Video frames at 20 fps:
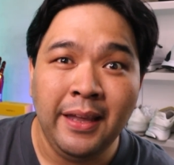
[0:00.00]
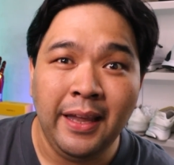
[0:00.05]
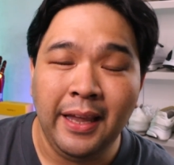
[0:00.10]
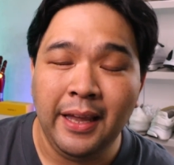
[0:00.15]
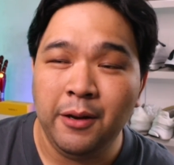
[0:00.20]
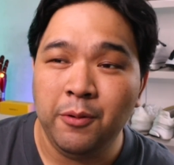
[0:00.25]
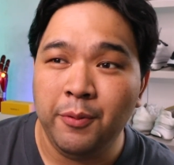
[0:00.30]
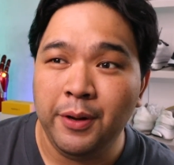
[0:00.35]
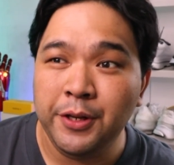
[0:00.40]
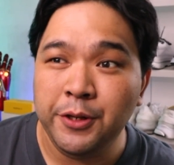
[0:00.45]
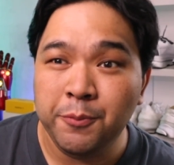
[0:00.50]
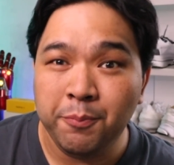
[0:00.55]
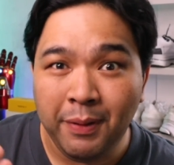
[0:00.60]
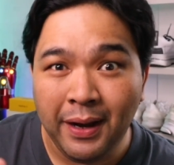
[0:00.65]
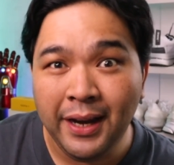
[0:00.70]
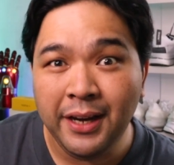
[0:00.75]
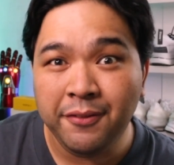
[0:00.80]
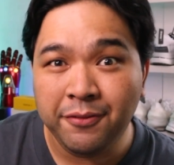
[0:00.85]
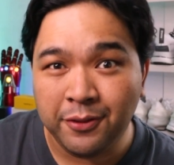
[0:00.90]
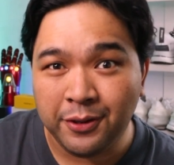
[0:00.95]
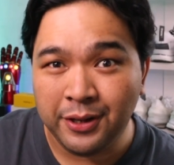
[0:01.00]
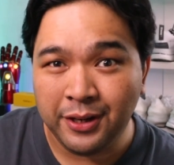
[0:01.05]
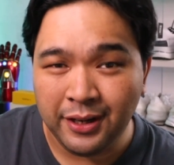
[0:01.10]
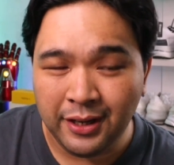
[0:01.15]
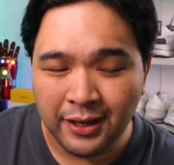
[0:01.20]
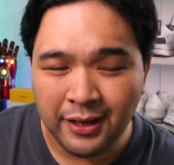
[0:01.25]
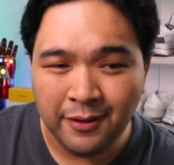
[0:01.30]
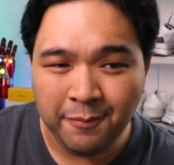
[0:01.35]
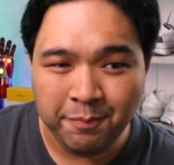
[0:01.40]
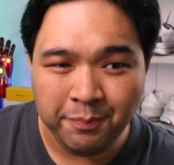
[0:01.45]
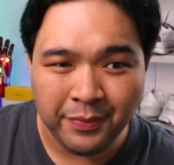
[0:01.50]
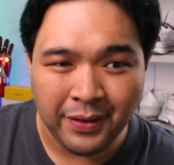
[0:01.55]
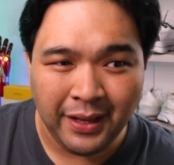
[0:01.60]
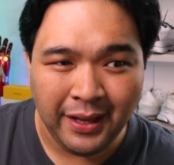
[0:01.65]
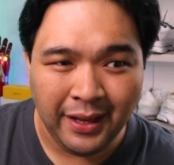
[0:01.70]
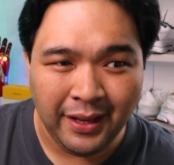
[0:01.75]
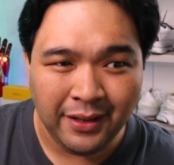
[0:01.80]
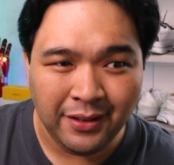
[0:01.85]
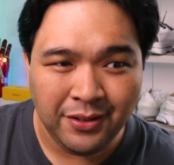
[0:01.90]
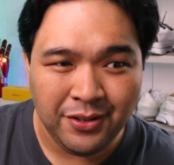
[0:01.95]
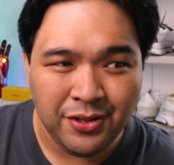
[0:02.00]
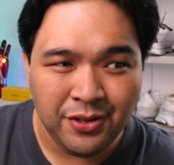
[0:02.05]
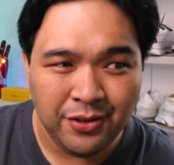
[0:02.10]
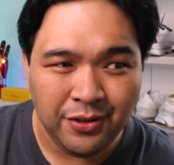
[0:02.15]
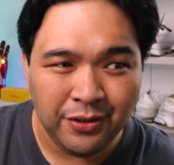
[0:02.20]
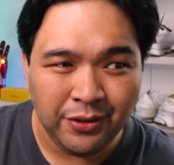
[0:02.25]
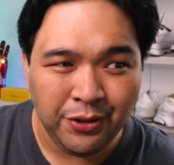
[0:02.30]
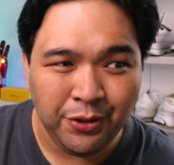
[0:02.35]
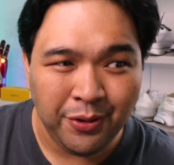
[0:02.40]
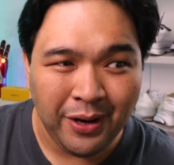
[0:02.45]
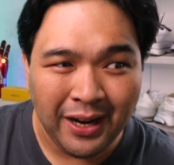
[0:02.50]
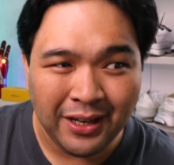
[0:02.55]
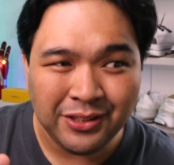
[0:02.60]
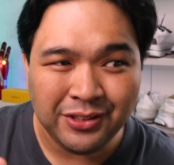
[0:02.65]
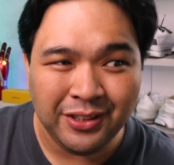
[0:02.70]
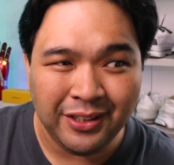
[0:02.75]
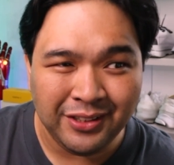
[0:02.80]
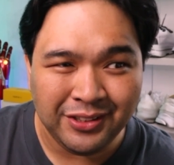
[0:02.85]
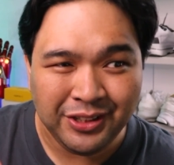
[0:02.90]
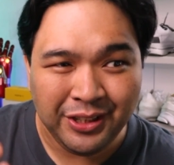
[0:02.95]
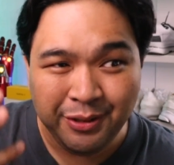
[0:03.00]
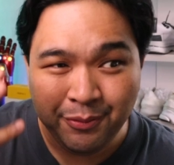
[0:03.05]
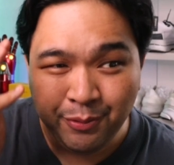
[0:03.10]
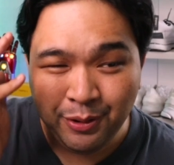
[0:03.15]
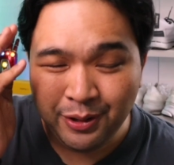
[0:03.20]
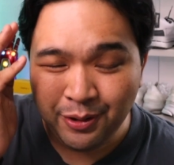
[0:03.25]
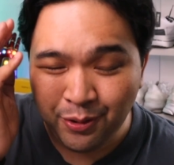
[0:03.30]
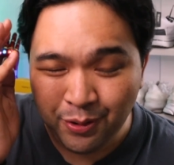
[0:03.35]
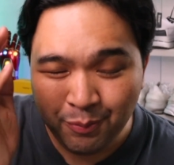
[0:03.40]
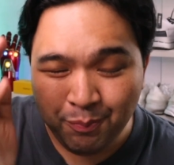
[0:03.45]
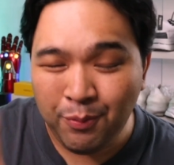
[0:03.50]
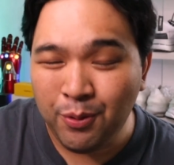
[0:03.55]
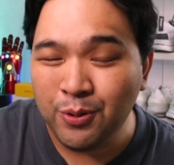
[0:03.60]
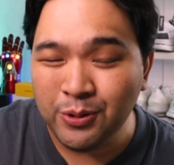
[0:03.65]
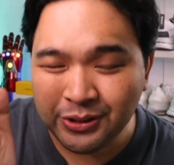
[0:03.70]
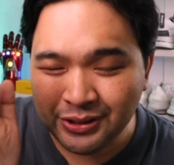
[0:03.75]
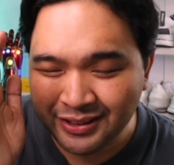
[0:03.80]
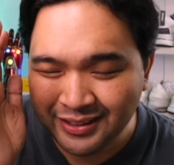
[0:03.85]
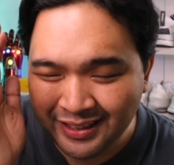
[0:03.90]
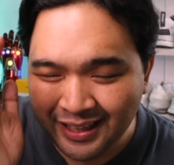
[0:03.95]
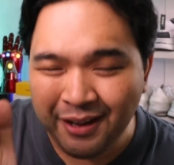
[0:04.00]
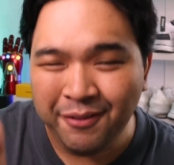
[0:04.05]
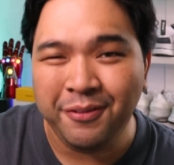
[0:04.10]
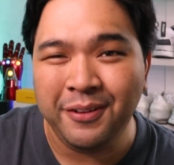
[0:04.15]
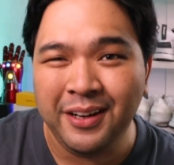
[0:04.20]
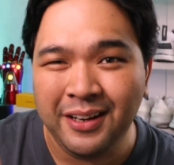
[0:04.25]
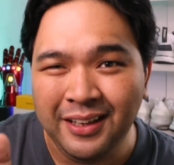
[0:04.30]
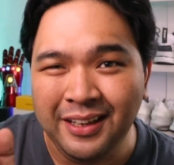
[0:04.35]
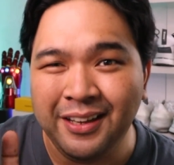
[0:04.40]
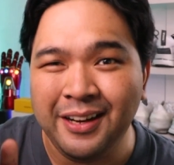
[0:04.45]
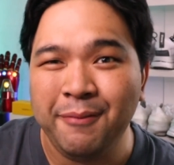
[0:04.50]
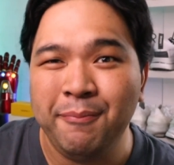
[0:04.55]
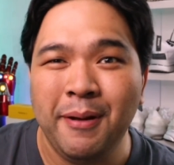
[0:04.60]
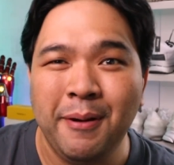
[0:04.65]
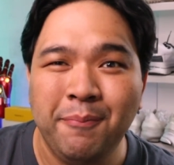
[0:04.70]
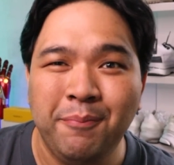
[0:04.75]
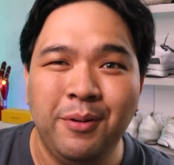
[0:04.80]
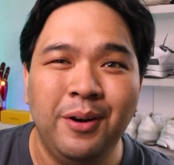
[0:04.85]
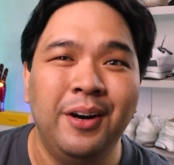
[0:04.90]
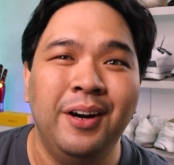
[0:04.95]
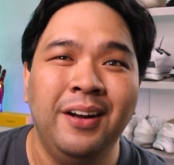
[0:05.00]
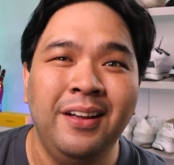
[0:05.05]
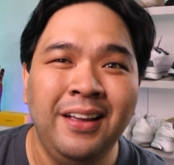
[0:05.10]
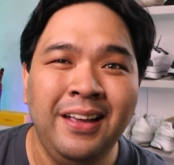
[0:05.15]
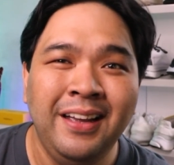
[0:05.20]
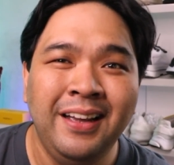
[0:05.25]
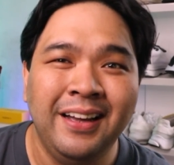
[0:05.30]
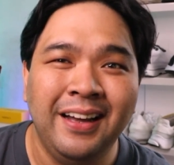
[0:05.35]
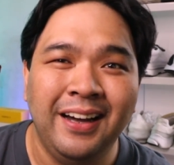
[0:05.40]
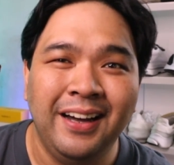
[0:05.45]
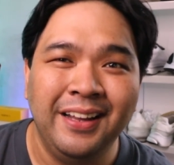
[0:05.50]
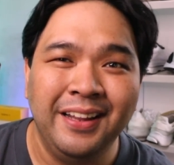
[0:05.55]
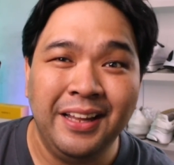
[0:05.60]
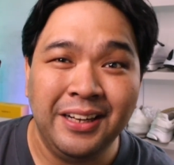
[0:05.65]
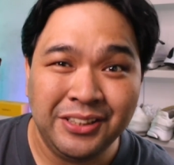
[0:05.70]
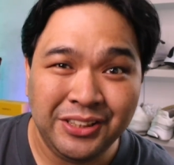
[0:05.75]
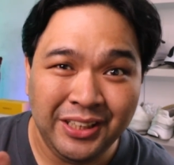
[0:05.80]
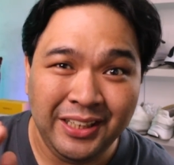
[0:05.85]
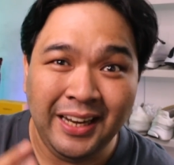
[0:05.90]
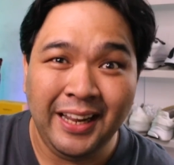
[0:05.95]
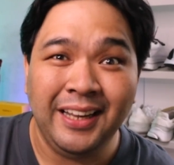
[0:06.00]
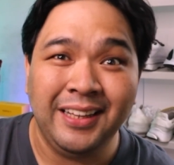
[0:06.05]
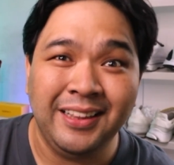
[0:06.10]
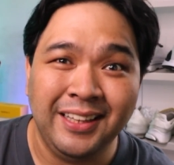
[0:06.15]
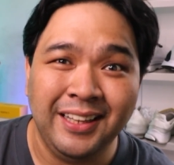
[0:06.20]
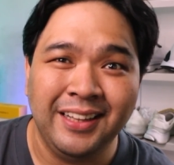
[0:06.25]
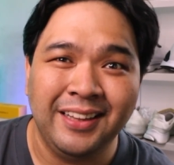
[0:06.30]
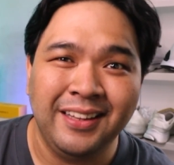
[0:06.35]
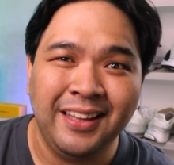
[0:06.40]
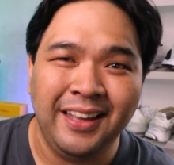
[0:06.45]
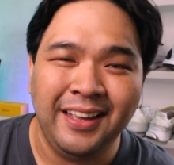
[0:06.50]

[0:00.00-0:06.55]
And when you buy it for her, and you act, she will most definitely remember that she liked it.